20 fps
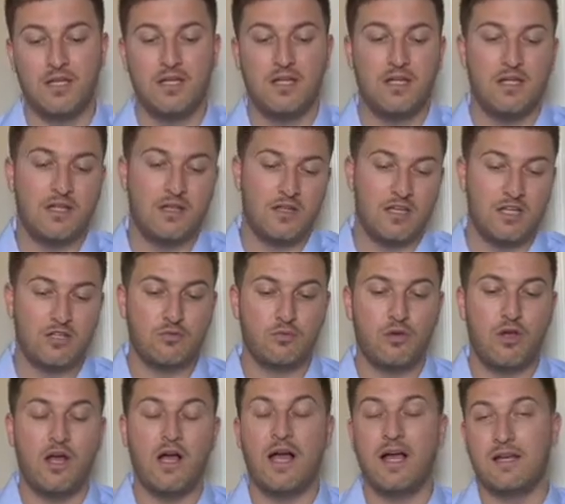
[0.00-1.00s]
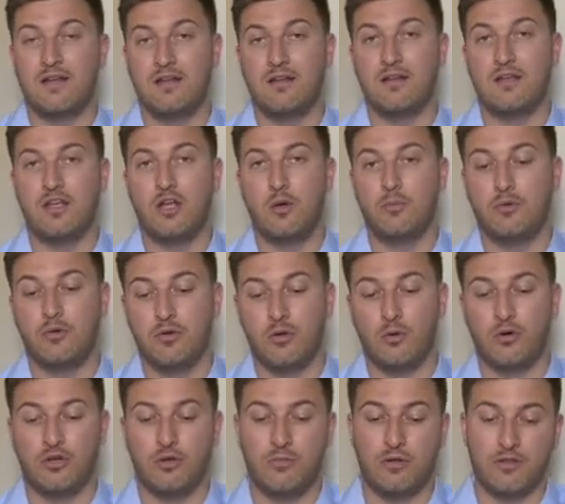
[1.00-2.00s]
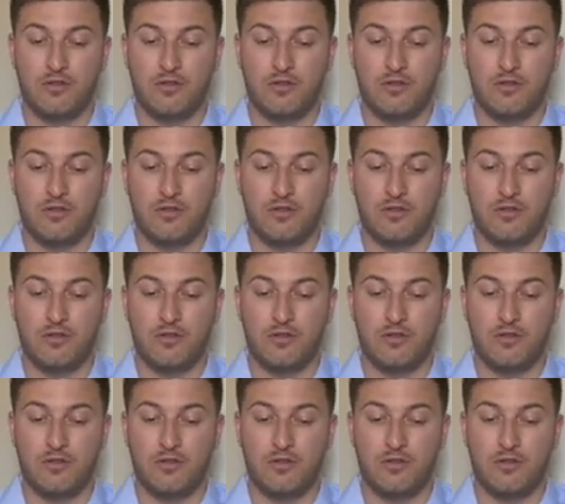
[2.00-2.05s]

This will ideally help you lower your monthly